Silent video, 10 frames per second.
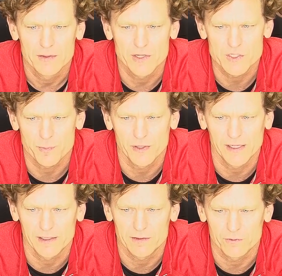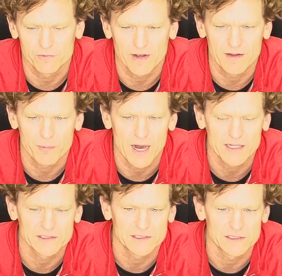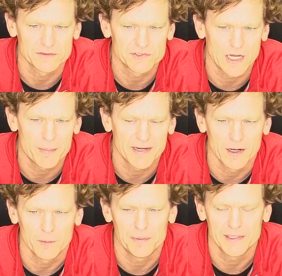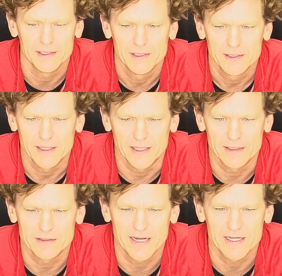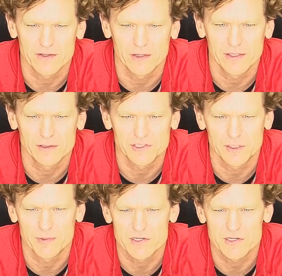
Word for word: this spring through five practices of stepping up and, and taking the leadership.